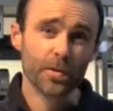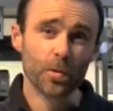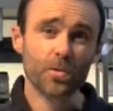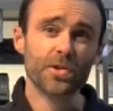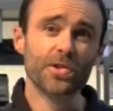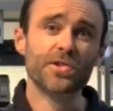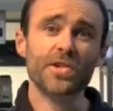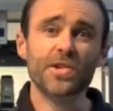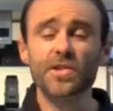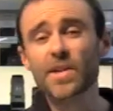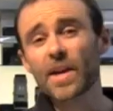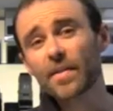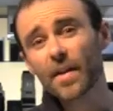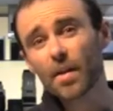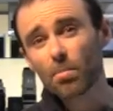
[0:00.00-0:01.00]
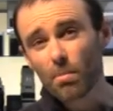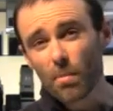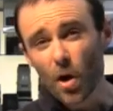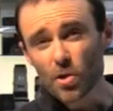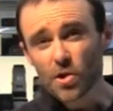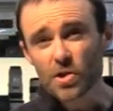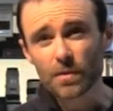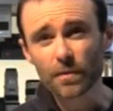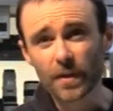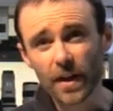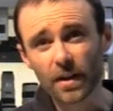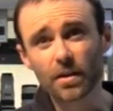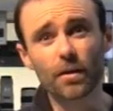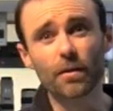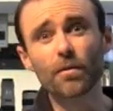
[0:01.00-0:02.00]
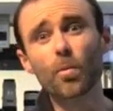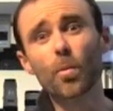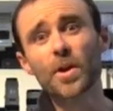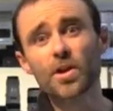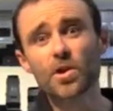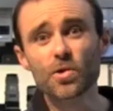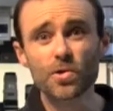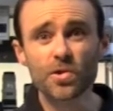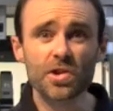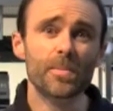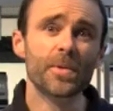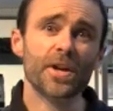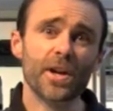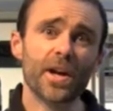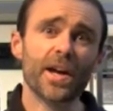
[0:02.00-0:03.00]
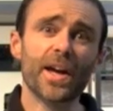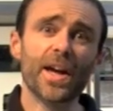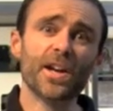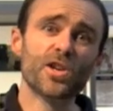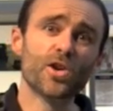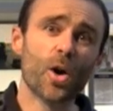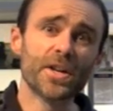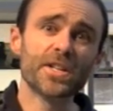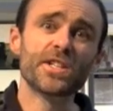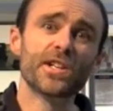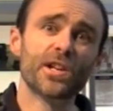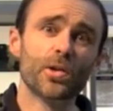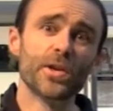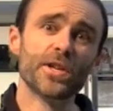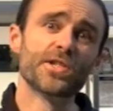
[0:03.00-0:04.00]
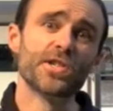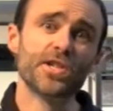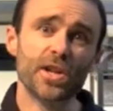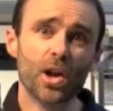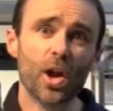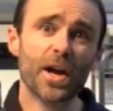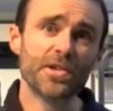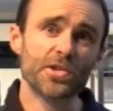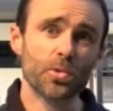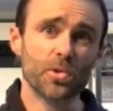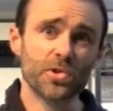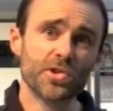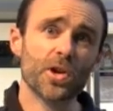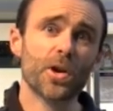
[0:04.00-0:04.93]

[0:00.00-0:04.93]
filters is that they're most effective when you use them at 90 degrees to your light source.